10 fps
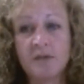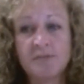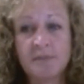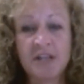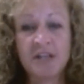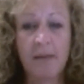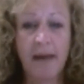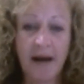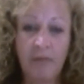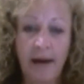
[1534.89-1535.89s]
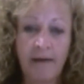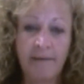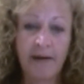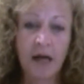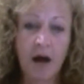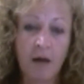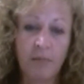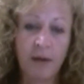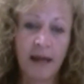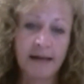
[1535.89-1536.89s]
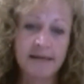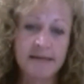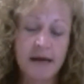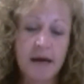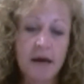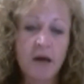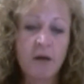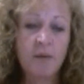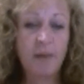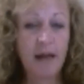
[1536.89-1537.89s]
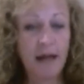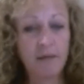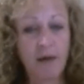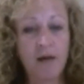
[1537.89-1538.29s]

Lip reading: Michelle might have been a very complex human being.